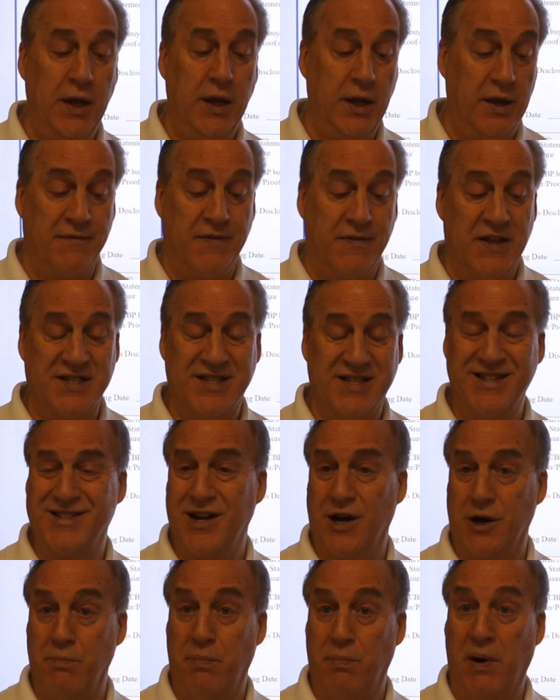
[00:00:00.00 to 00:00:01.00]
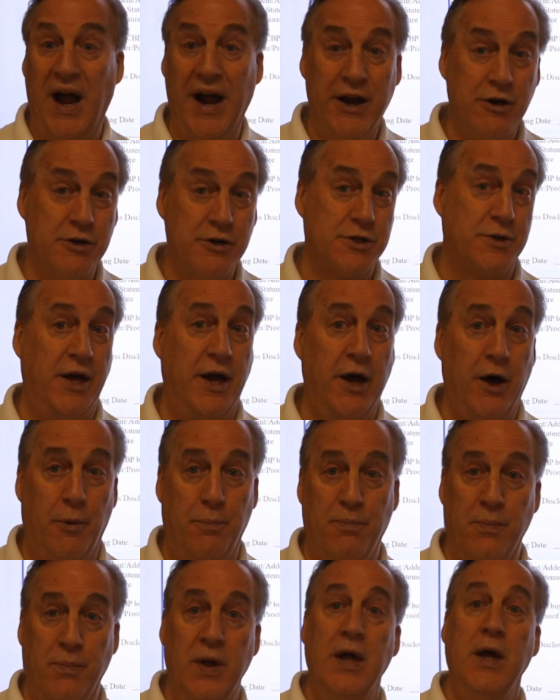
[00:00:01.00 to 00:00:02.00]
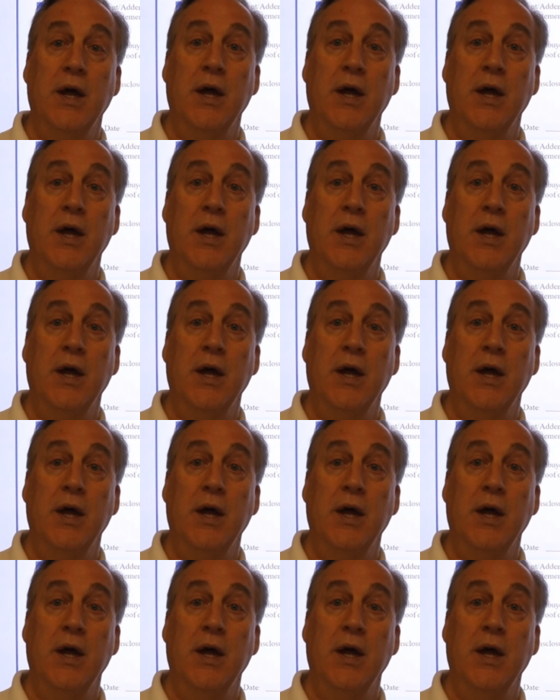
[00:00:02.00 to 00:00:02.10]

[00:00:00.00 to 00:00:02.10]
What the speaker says: if this is our buyers, to help